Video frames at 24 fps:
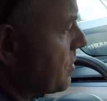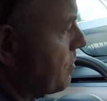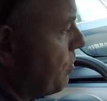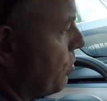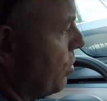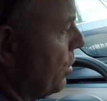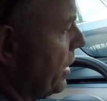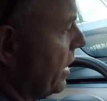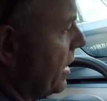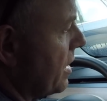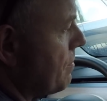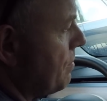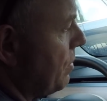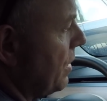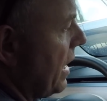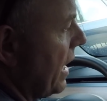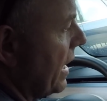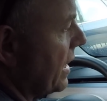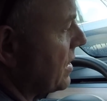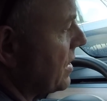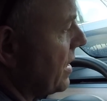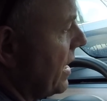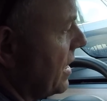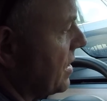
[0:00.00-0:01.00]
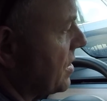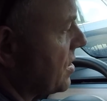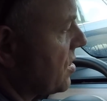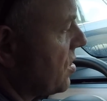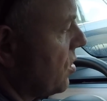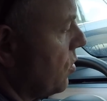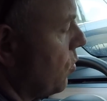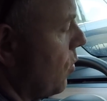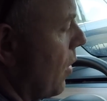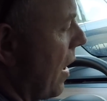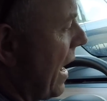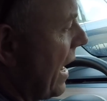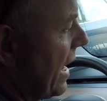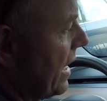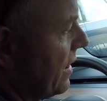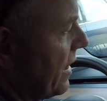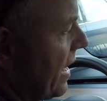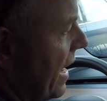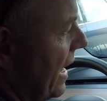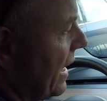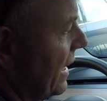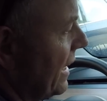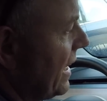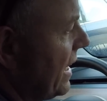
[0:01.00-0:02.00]
pretty complex as to why
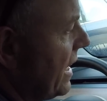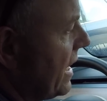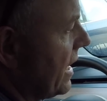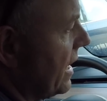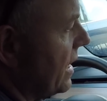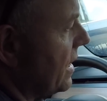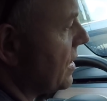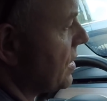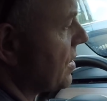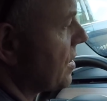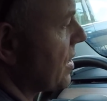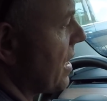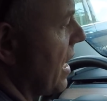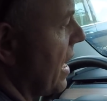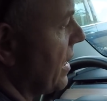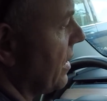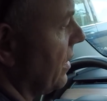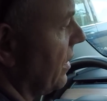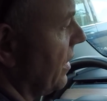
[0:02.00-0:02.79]
that is on a